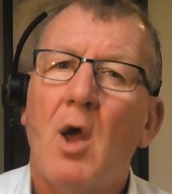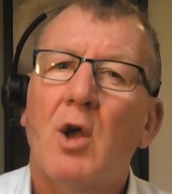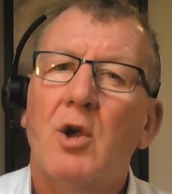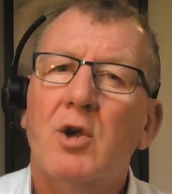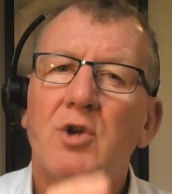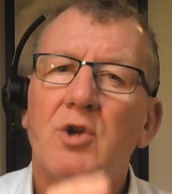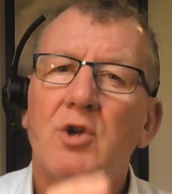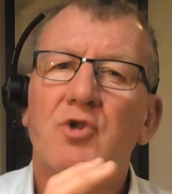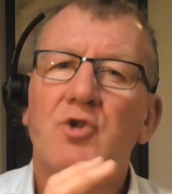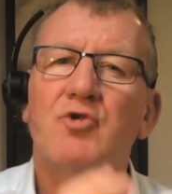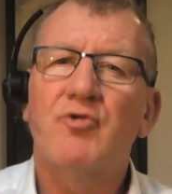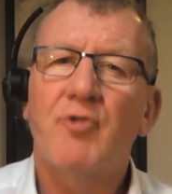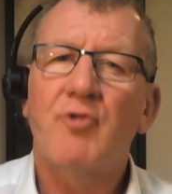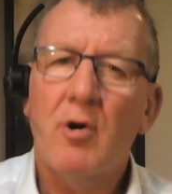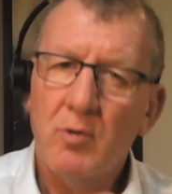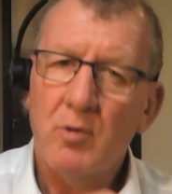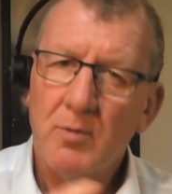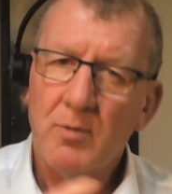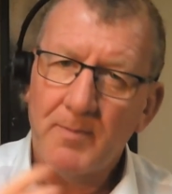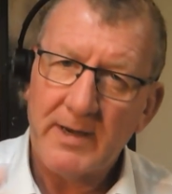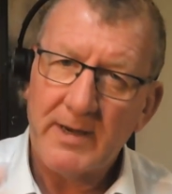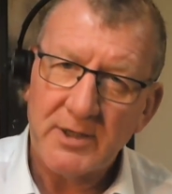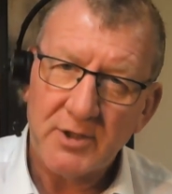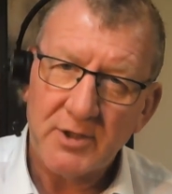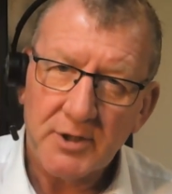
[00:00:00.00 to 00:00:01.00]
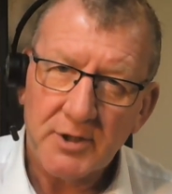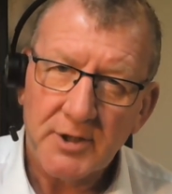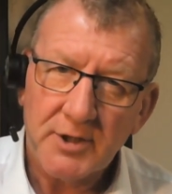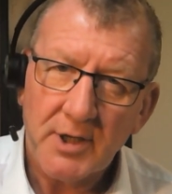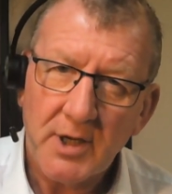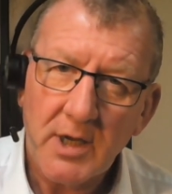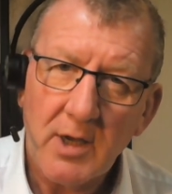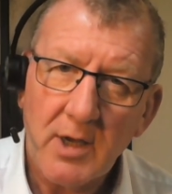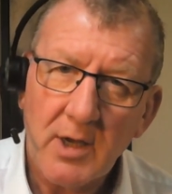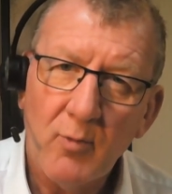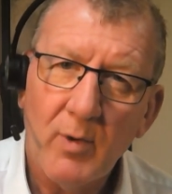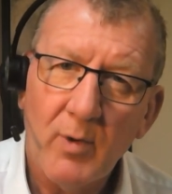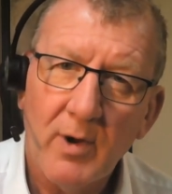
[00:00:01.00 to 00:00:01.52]
Control measures that
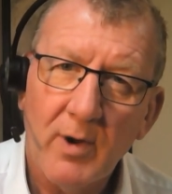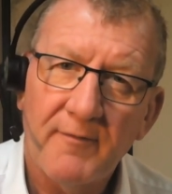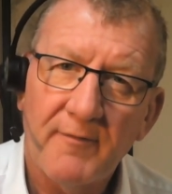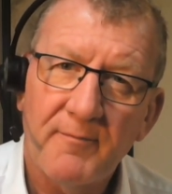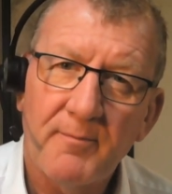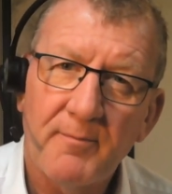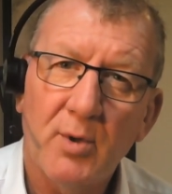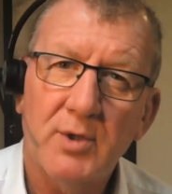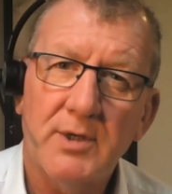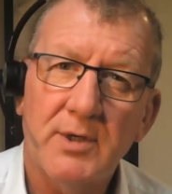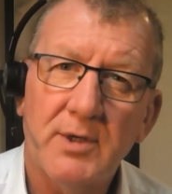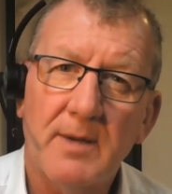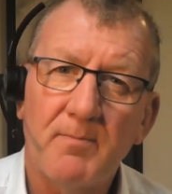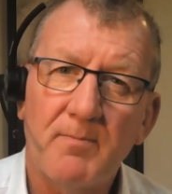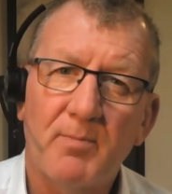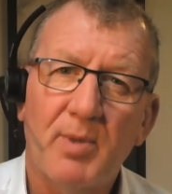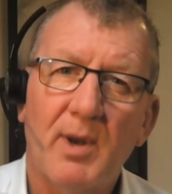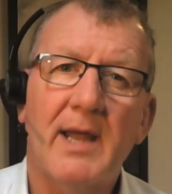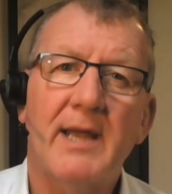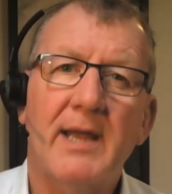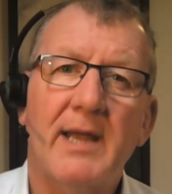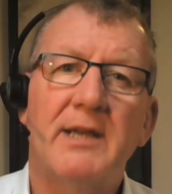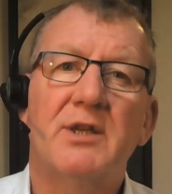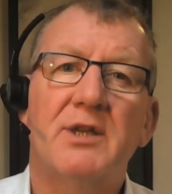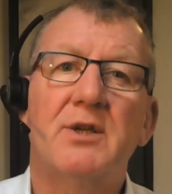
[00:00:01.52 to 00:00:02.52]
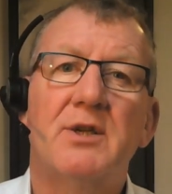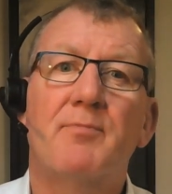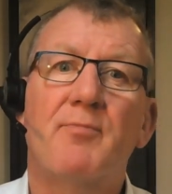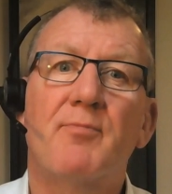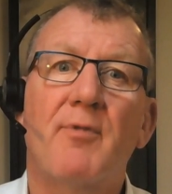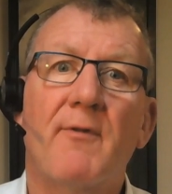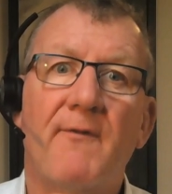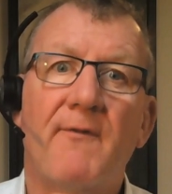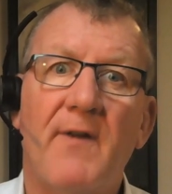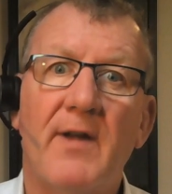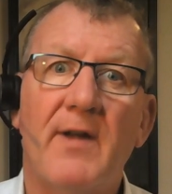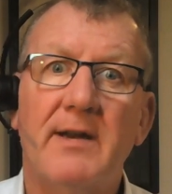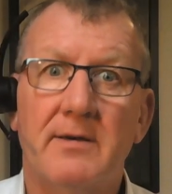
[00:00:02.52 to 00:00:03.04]
you will have put in place to
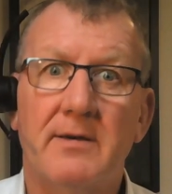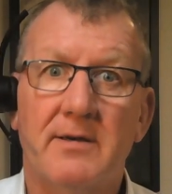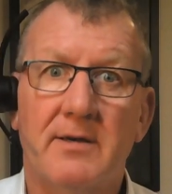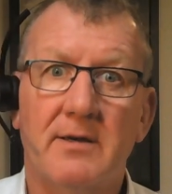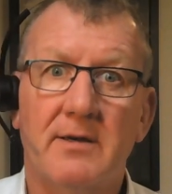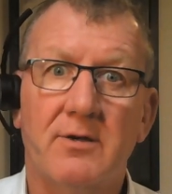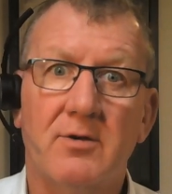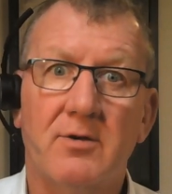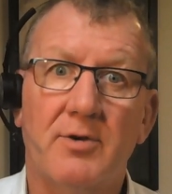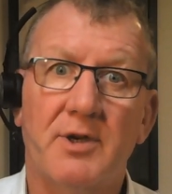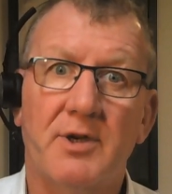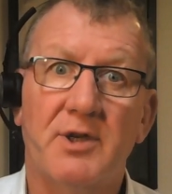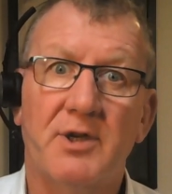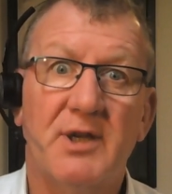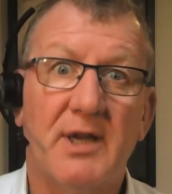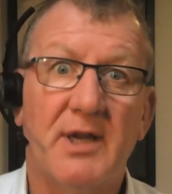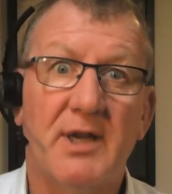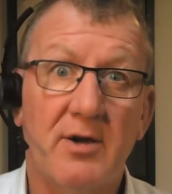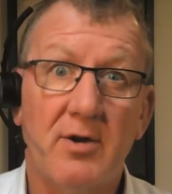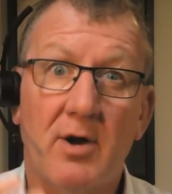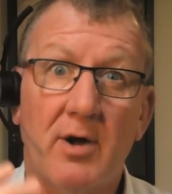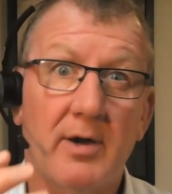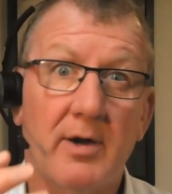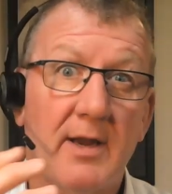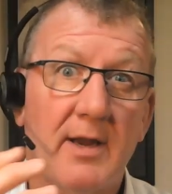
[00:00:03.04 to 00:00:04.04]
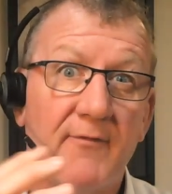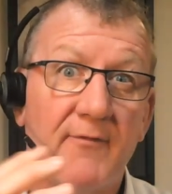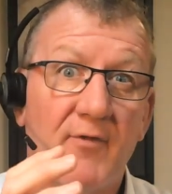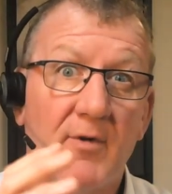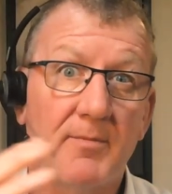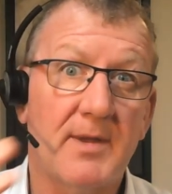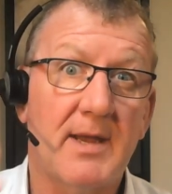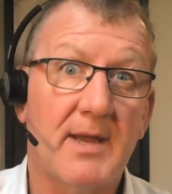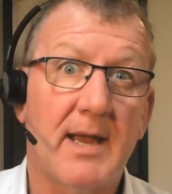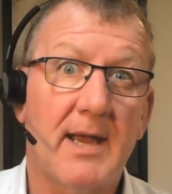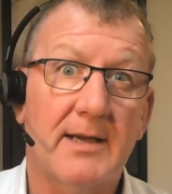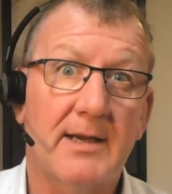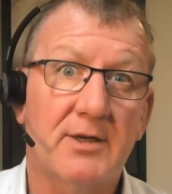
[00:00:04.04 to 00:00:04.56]
prevent dishonesty, not only from
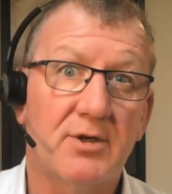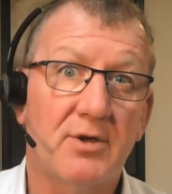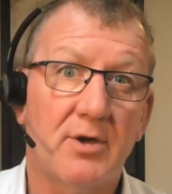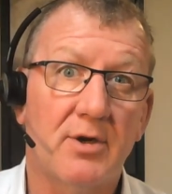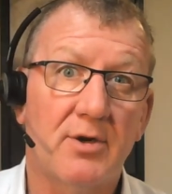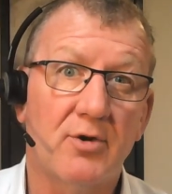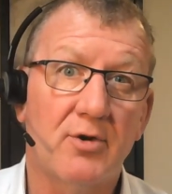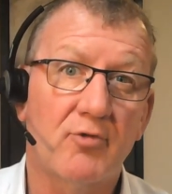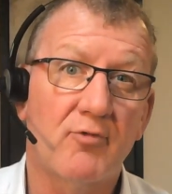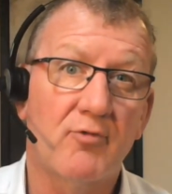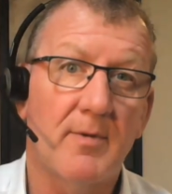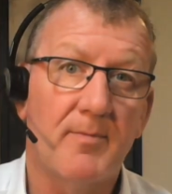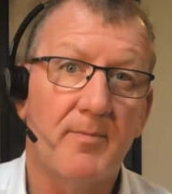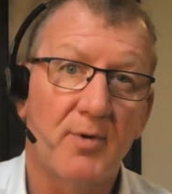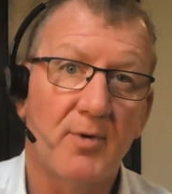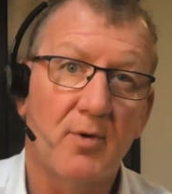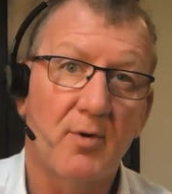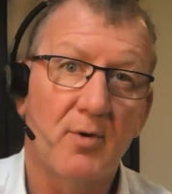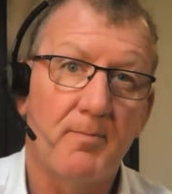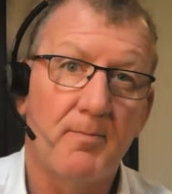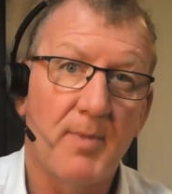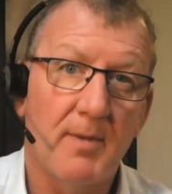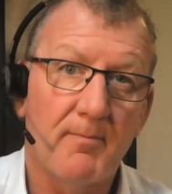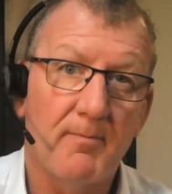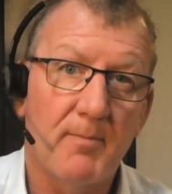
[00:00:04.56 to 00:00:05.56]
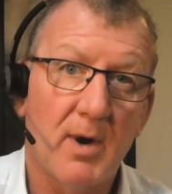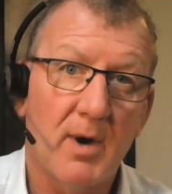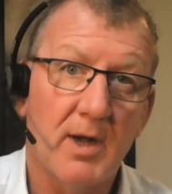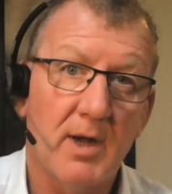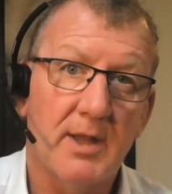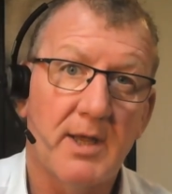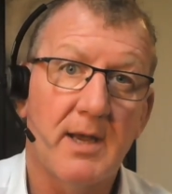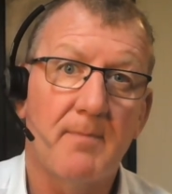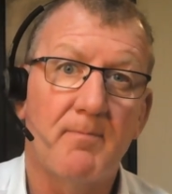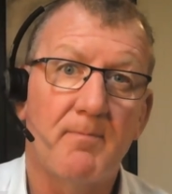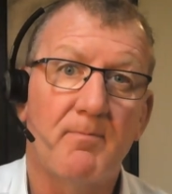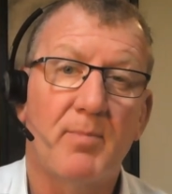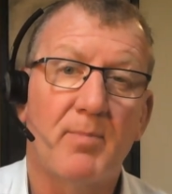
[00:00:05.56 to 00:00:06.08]
the external criminal, but by
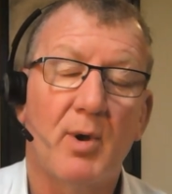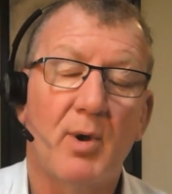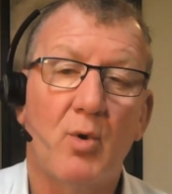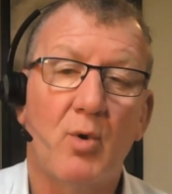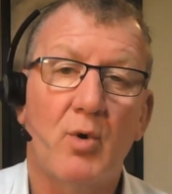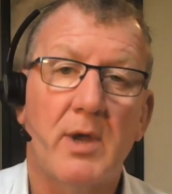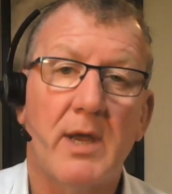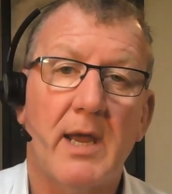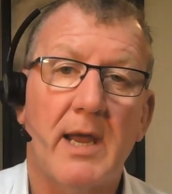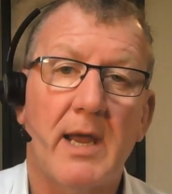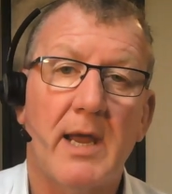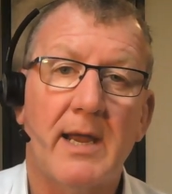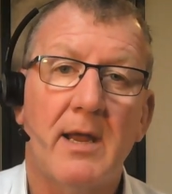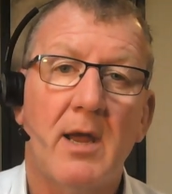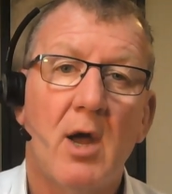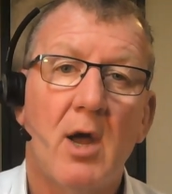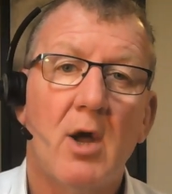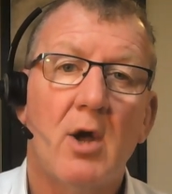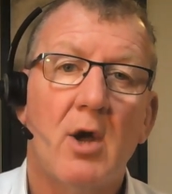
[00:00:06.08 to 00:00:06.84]
the employee,